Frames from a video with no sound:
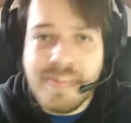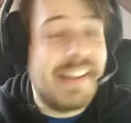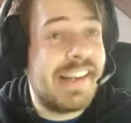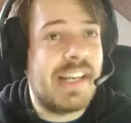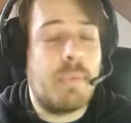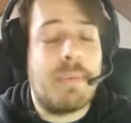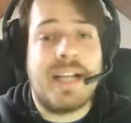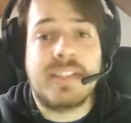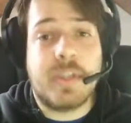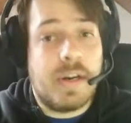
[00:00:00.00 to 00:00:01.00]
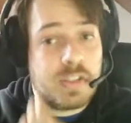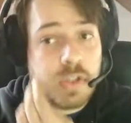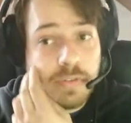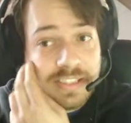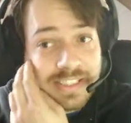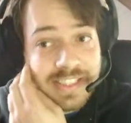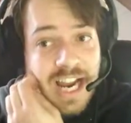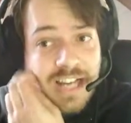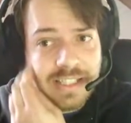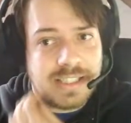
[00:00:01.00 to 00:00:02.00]
and then your MySQL server is
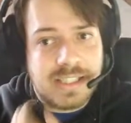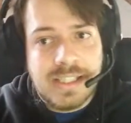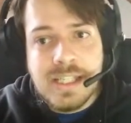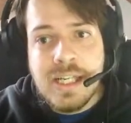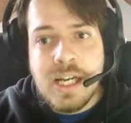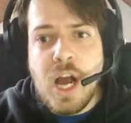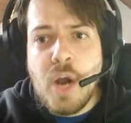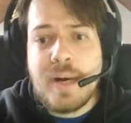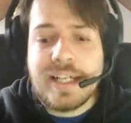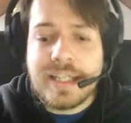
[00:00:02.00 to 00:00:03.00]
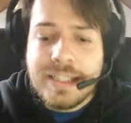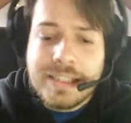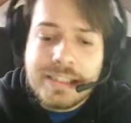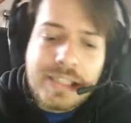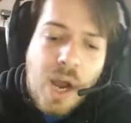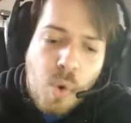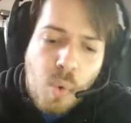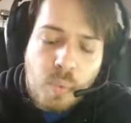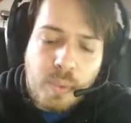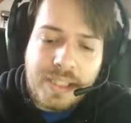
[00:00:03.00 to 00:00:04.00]
started. Alright, now
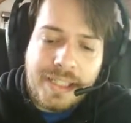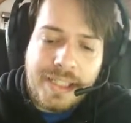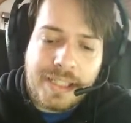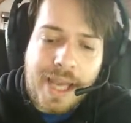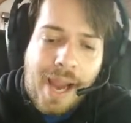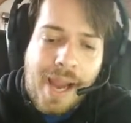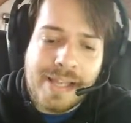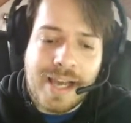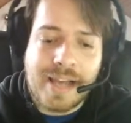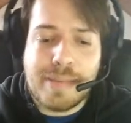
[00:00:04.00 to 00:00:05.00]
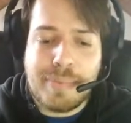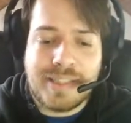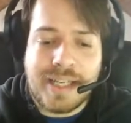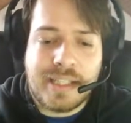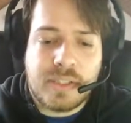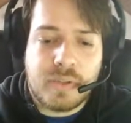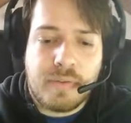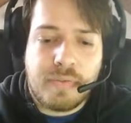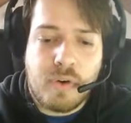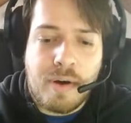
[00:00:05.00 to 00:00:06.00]
we need a database
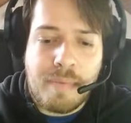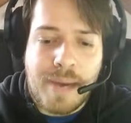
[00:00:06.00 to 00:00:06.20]
editor for